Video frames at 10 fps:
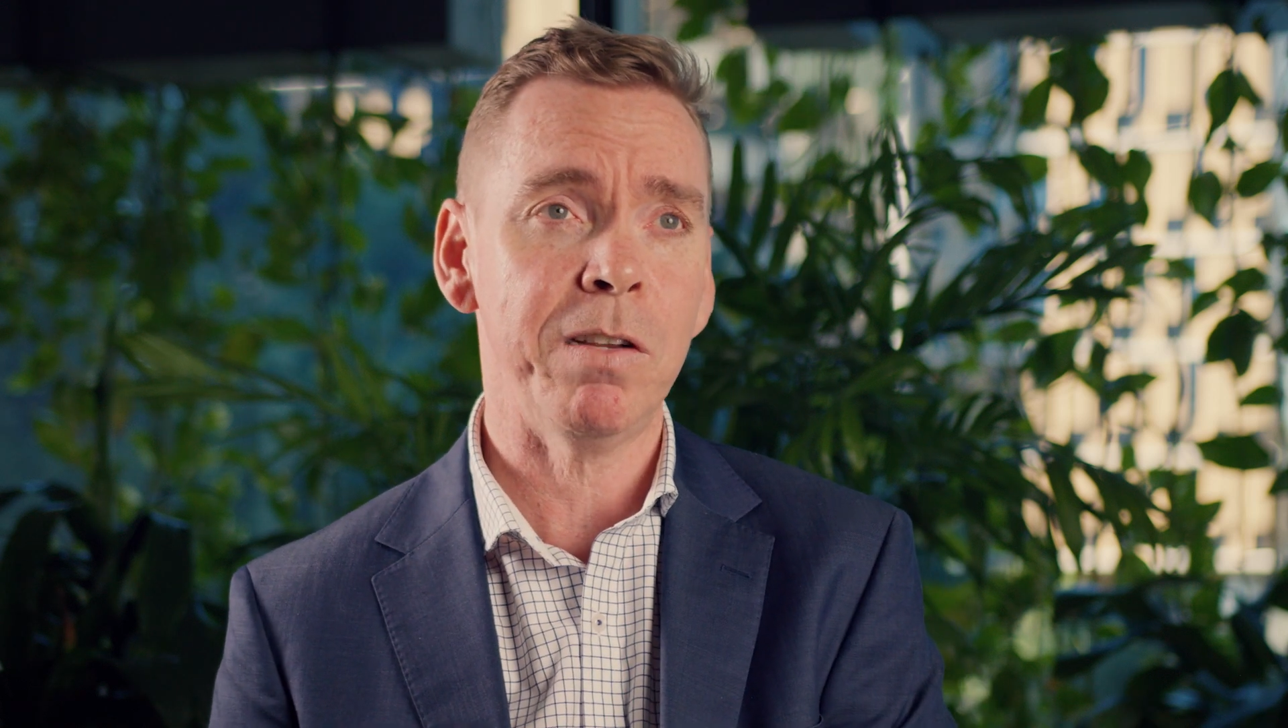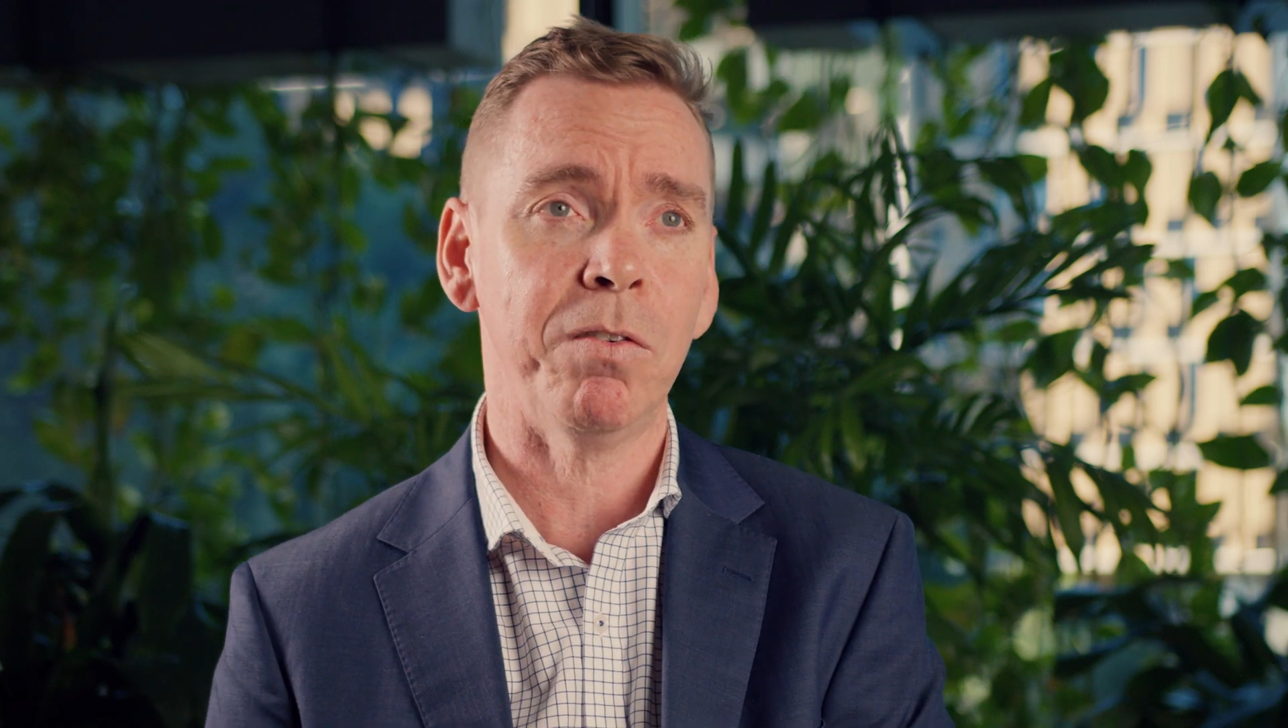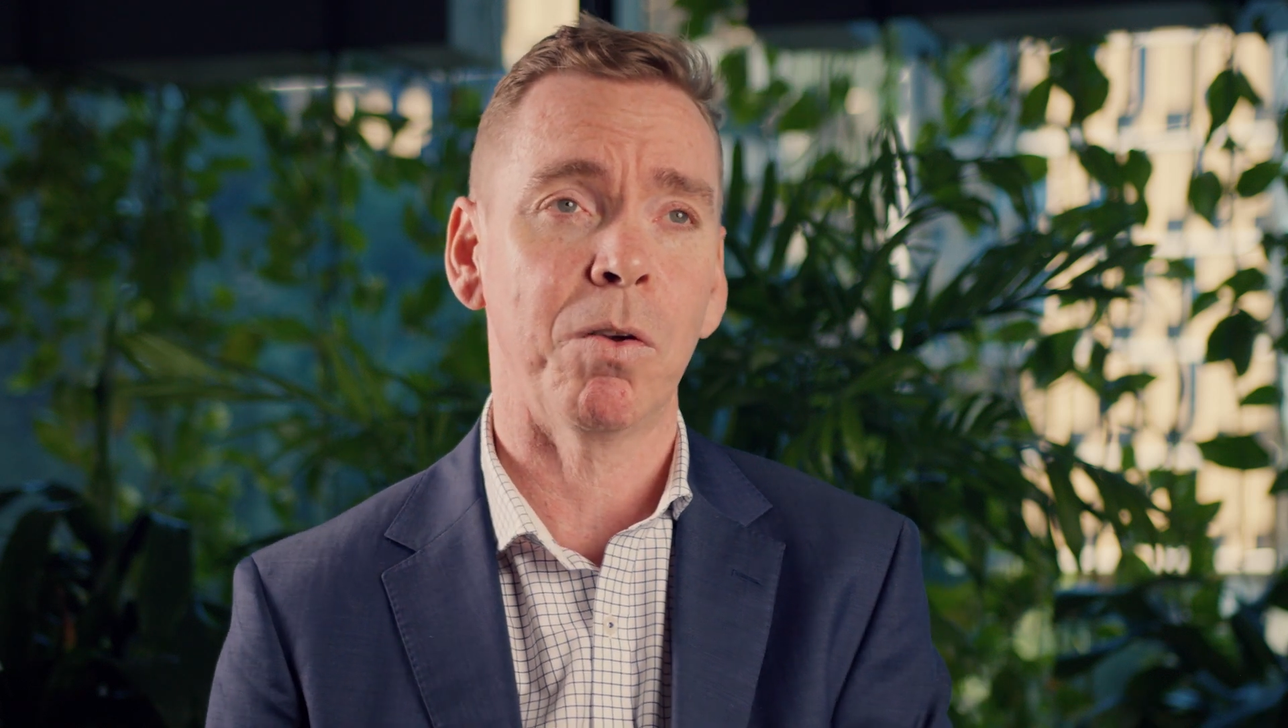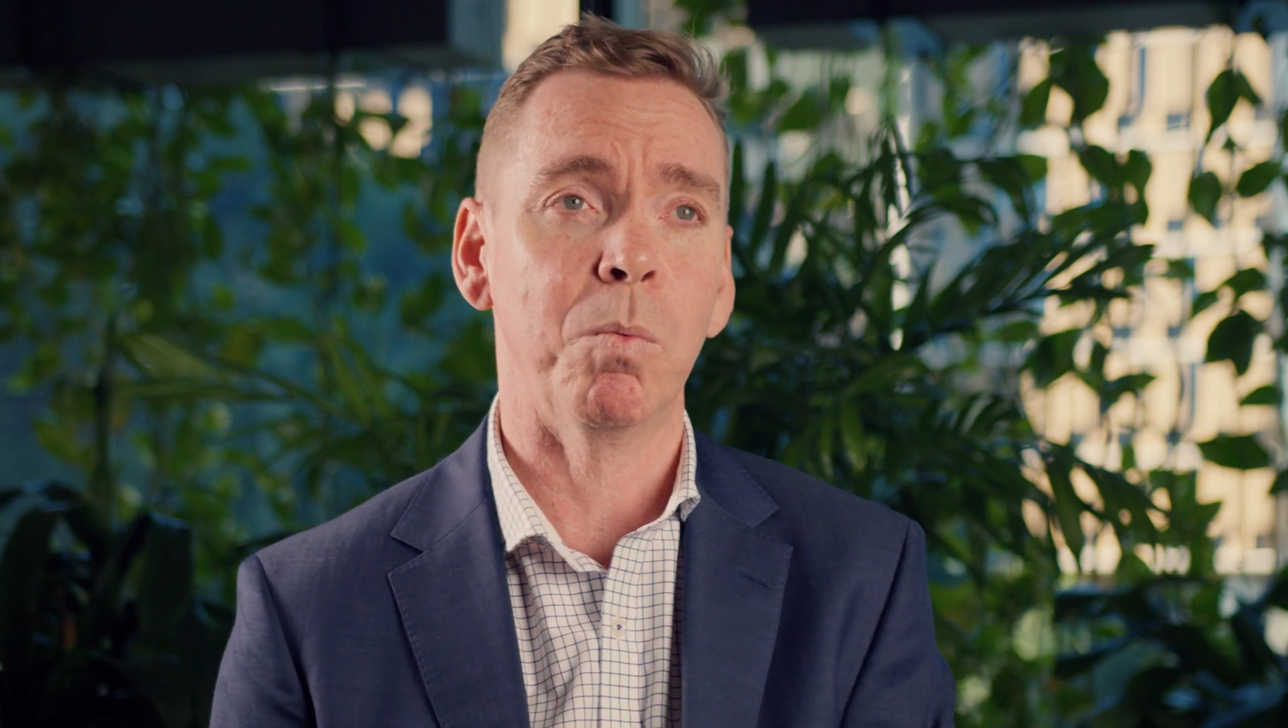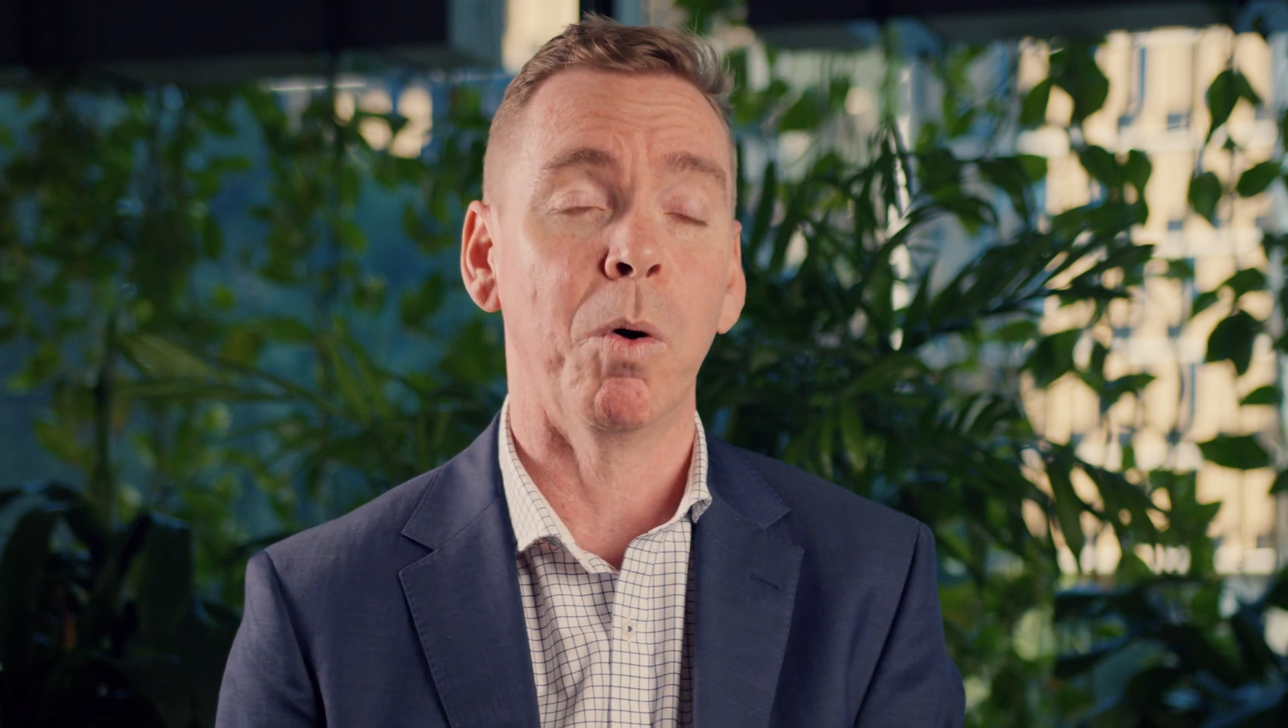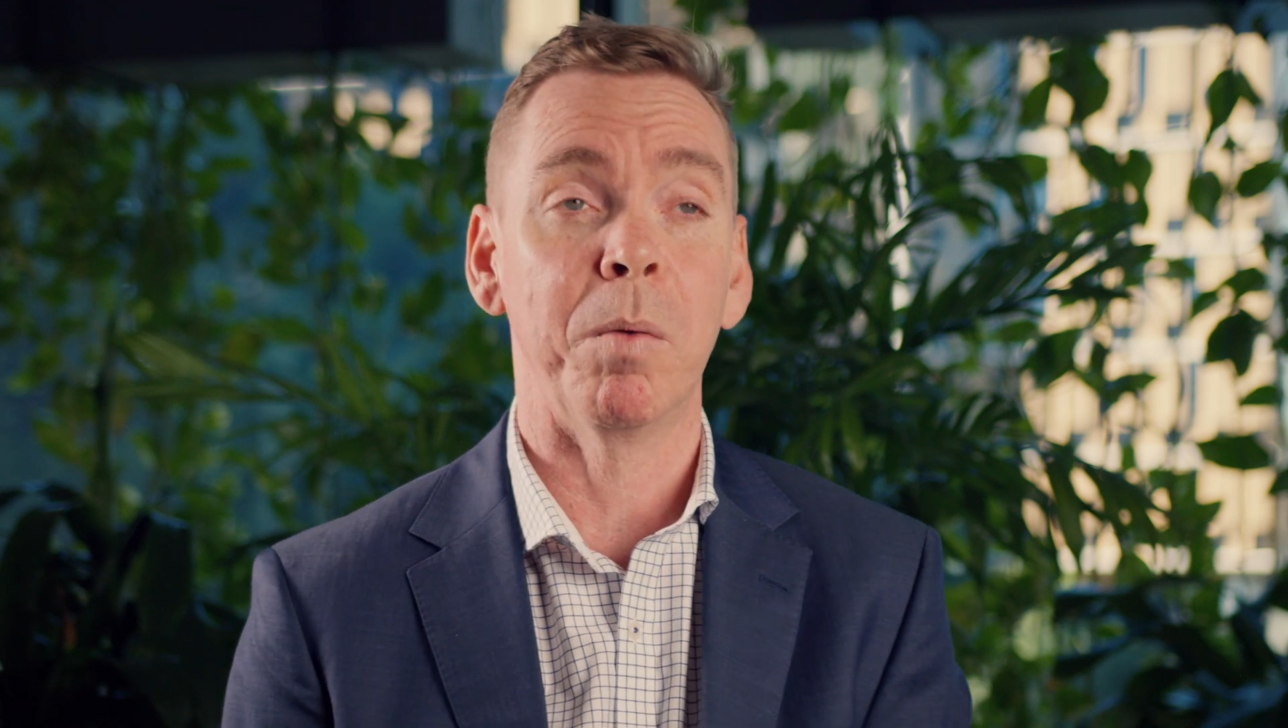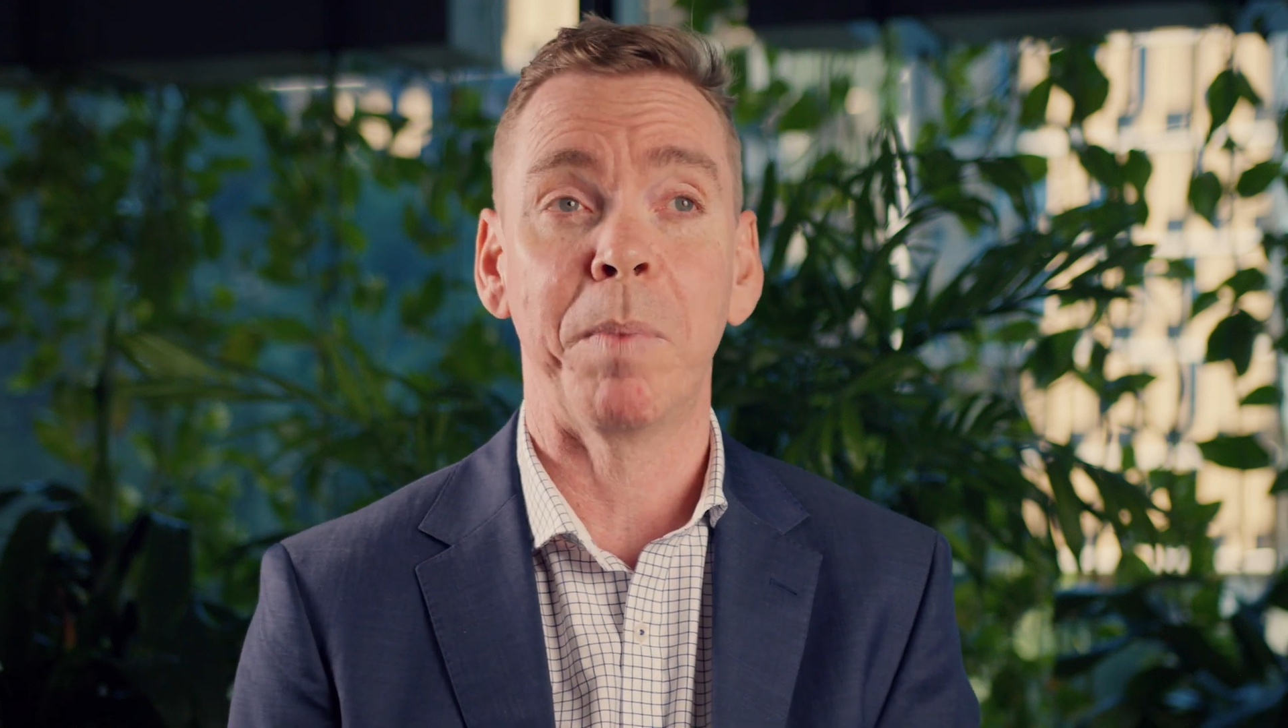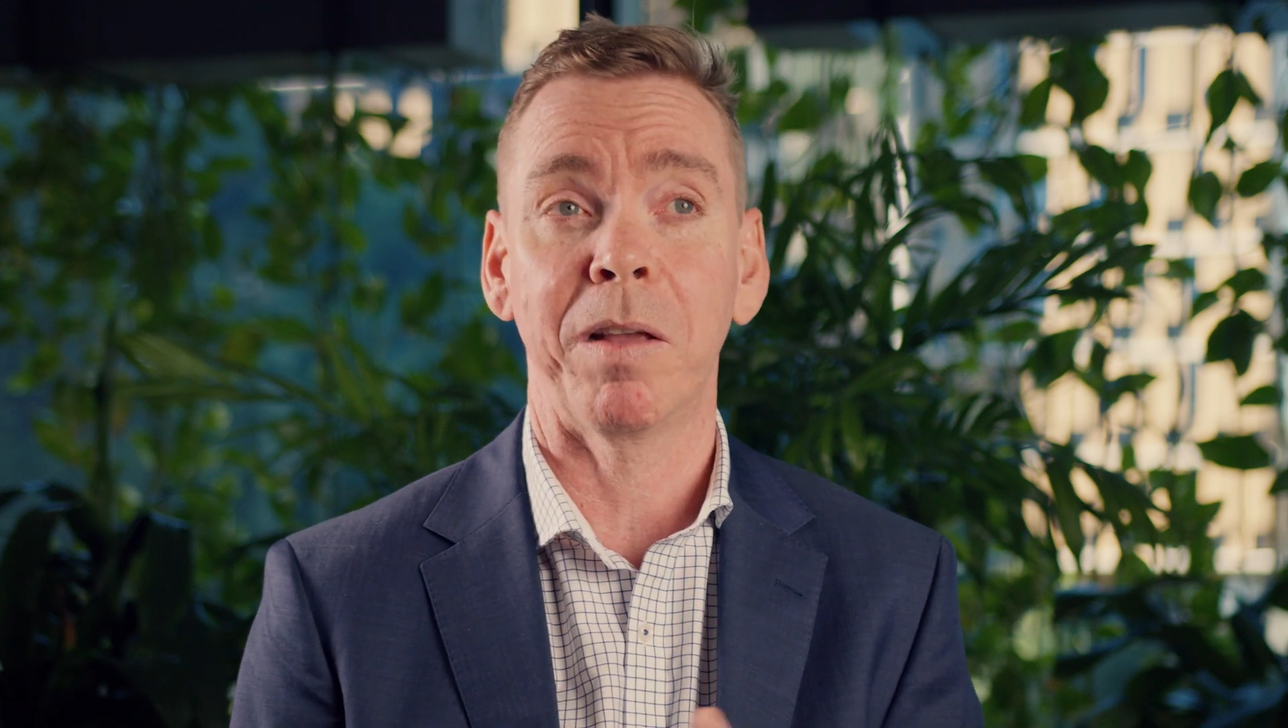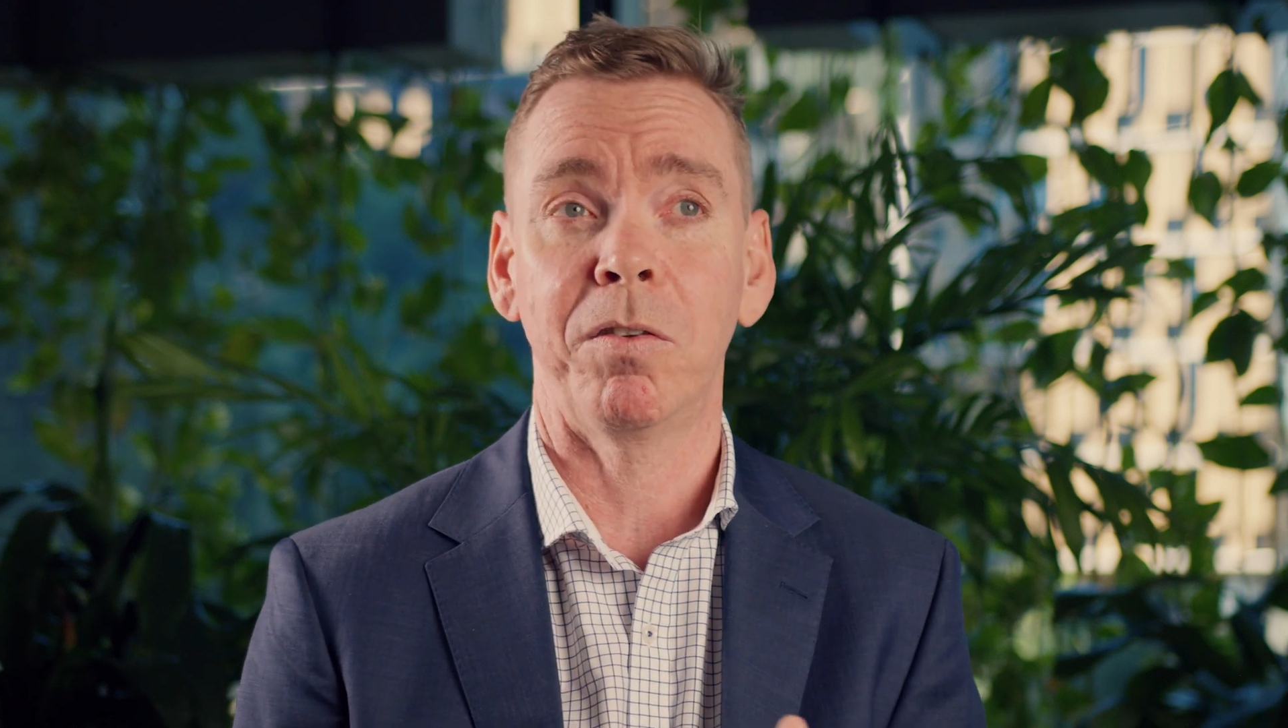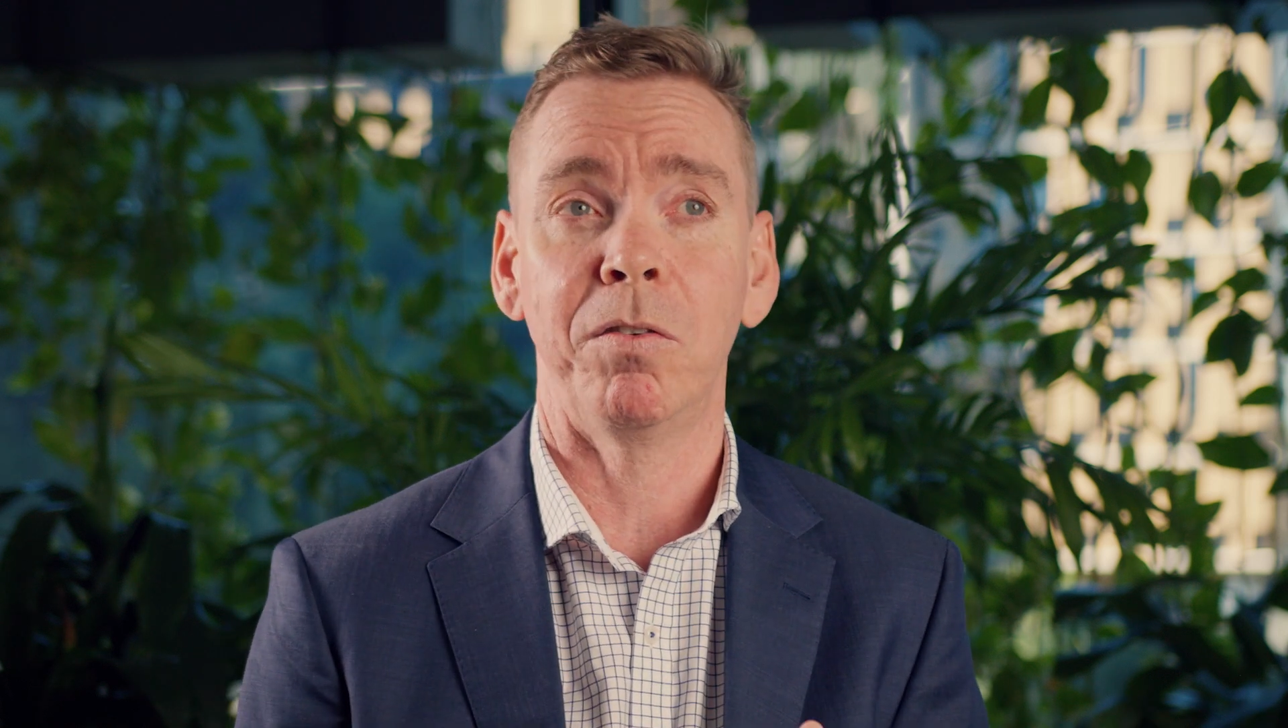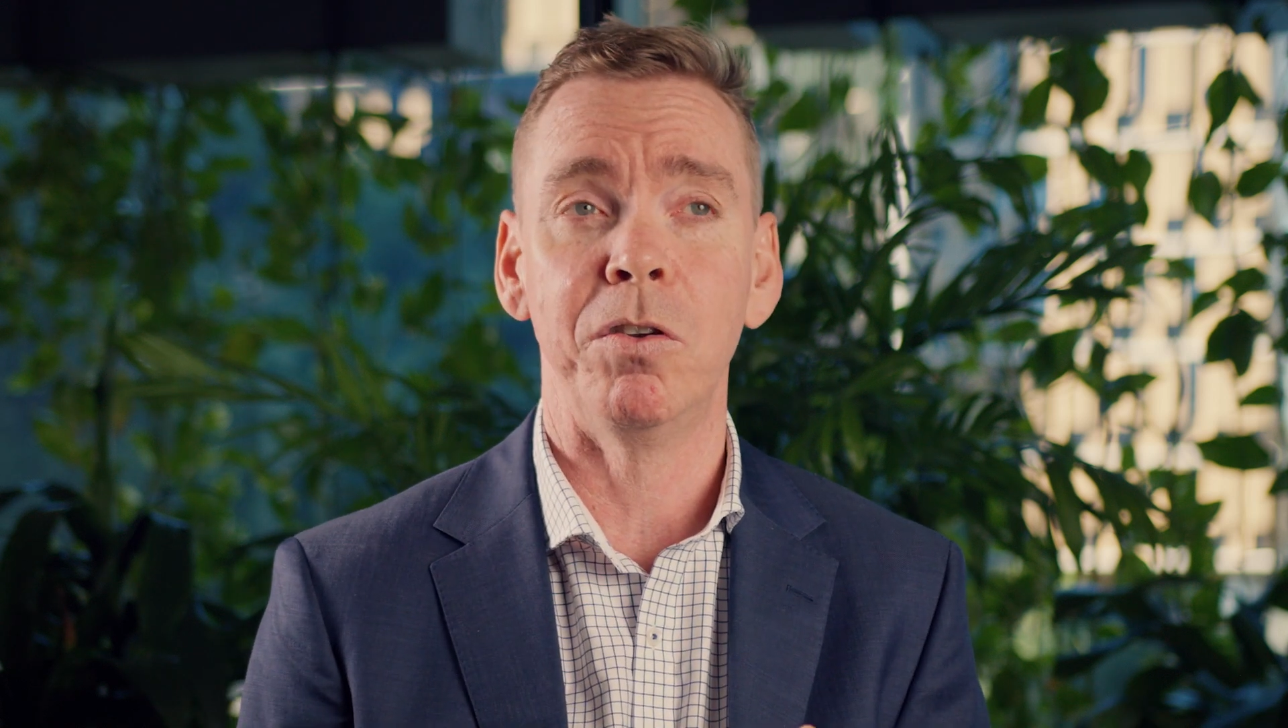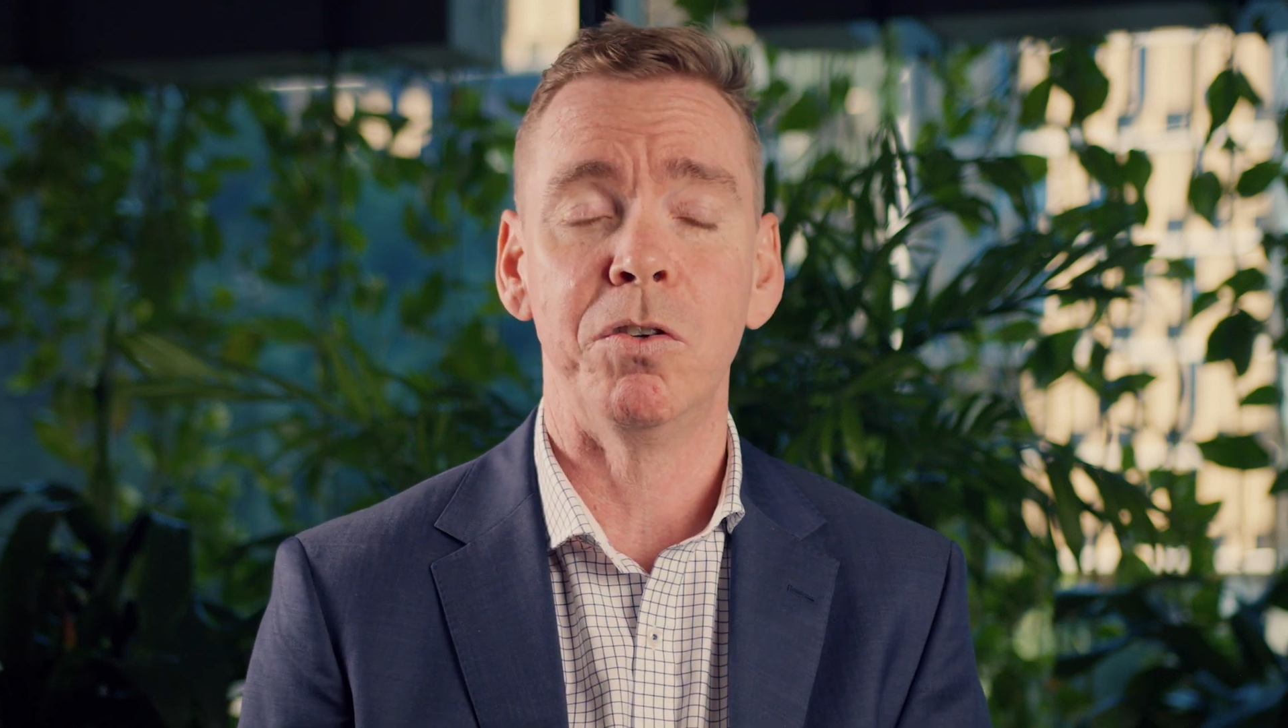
so what buses you